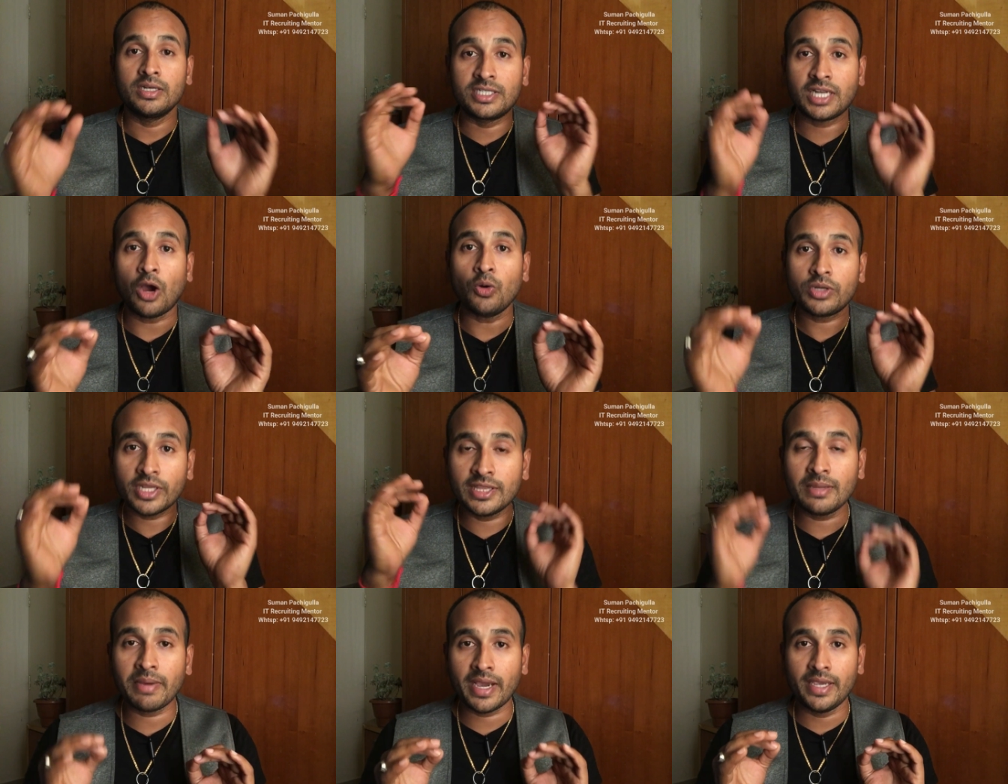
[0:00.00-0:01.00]
doubt in
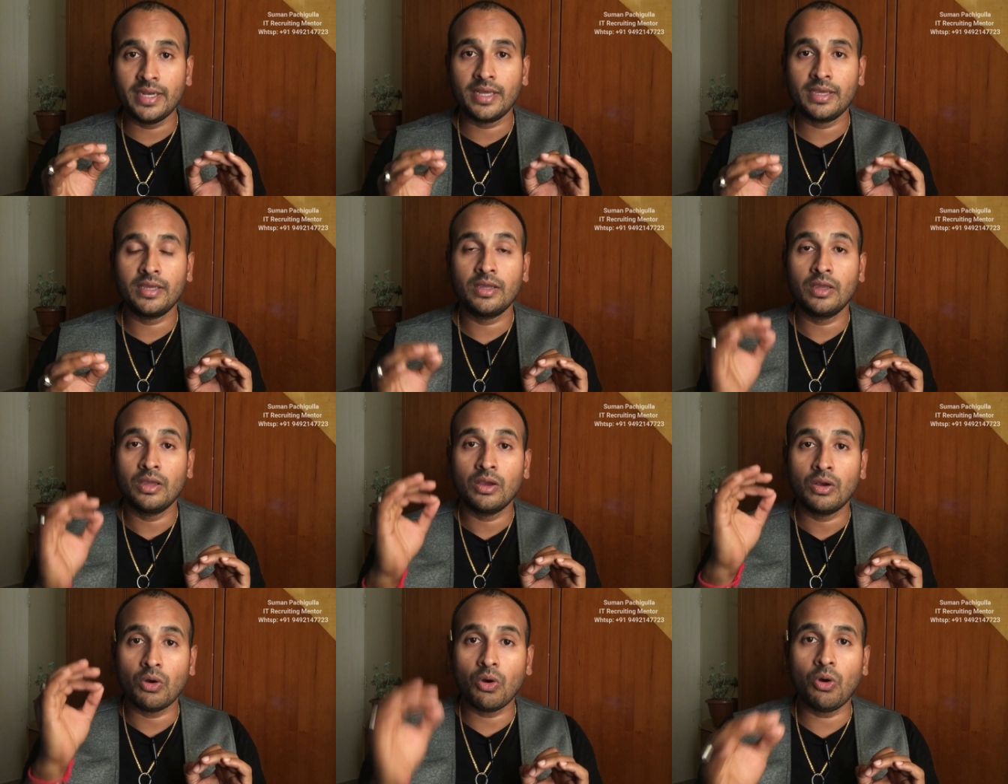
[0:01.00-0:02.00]
the mind,
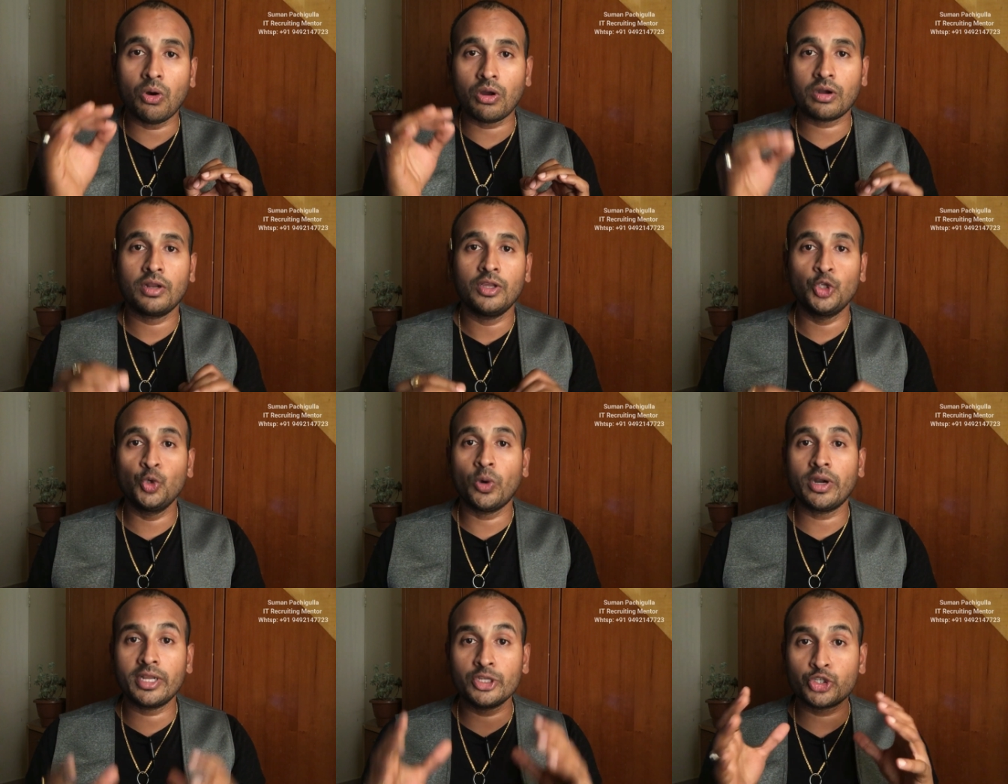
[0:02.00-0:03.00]
or you
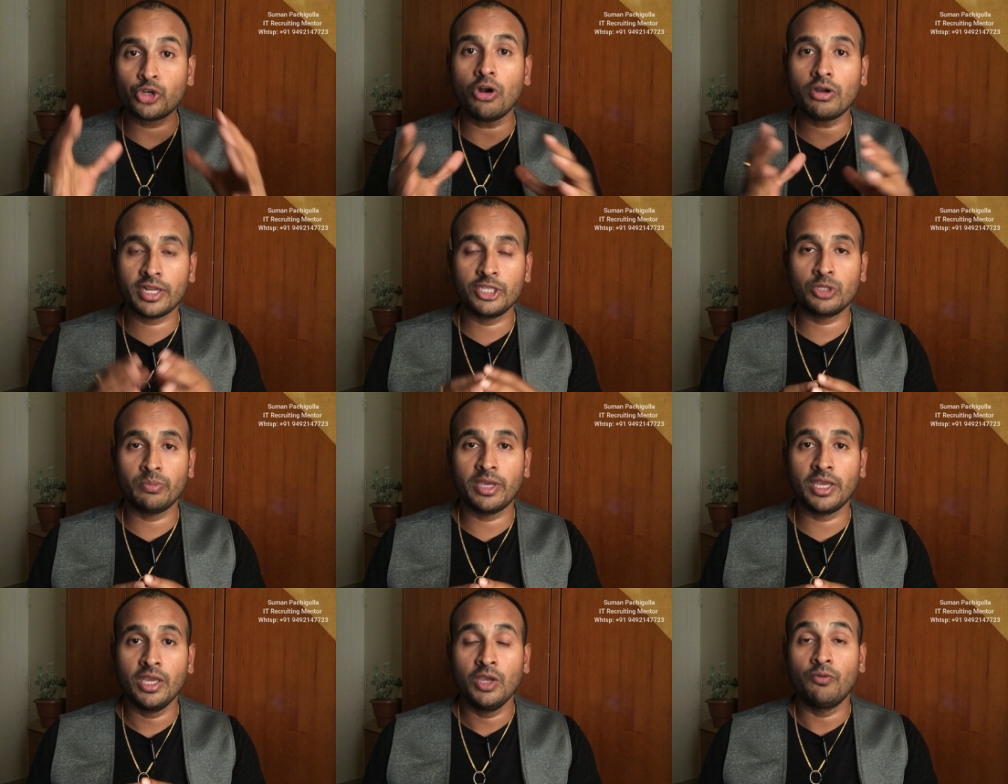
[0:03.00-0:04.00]
want a short
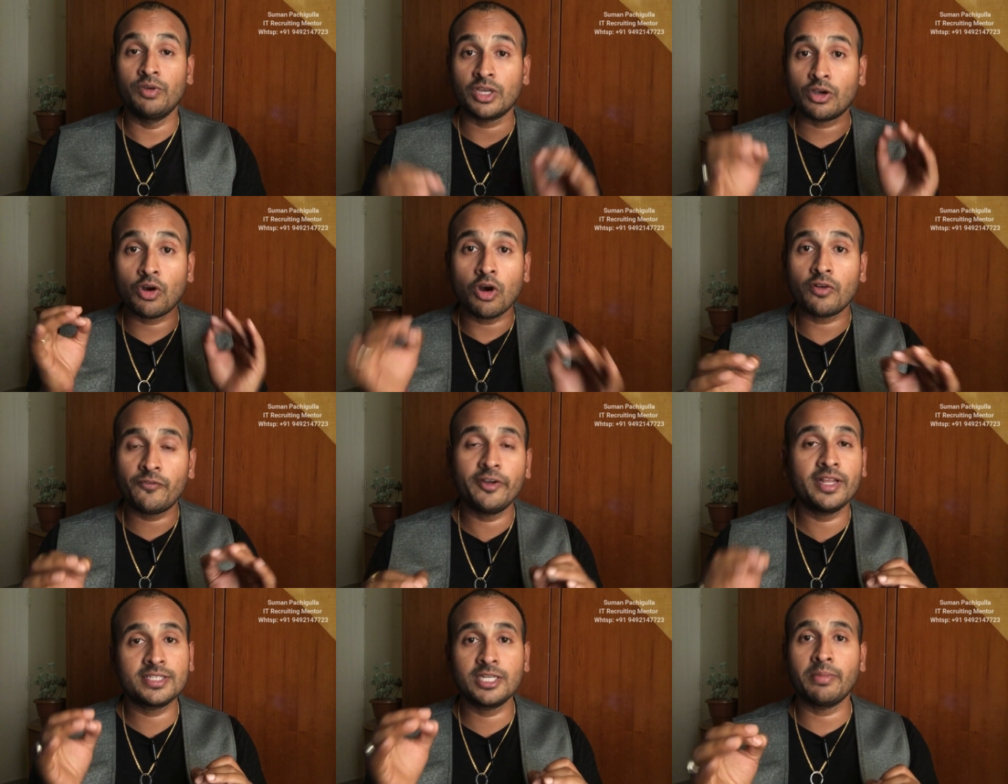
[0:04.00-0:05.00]
resume with a
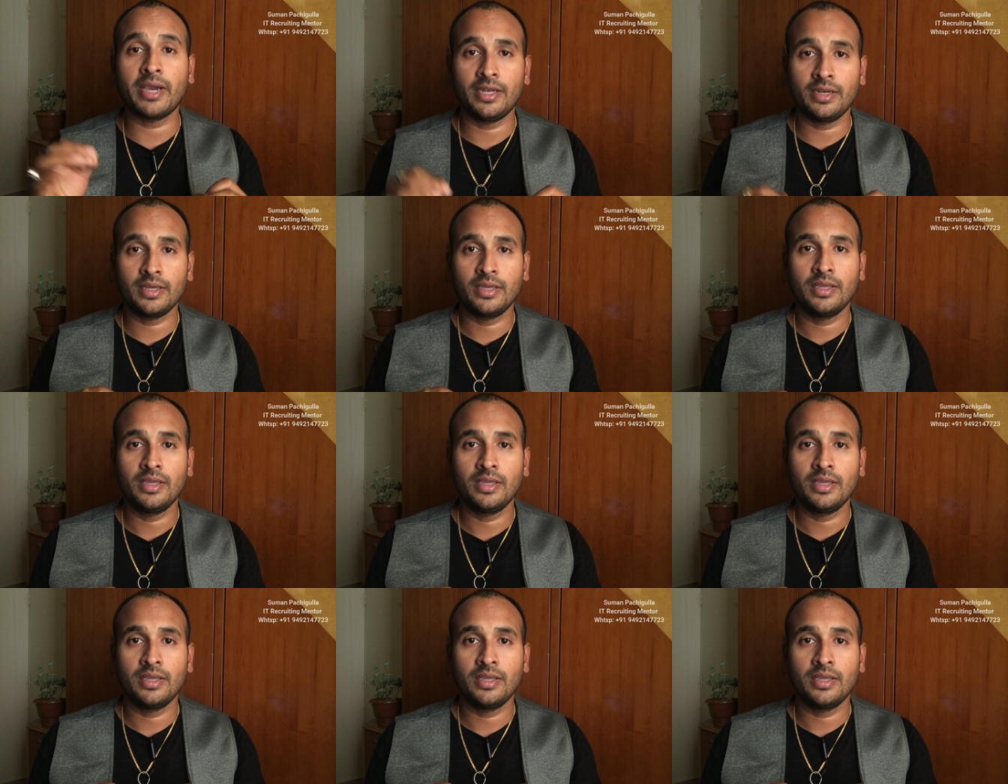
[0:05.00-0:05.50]
confidence in mind?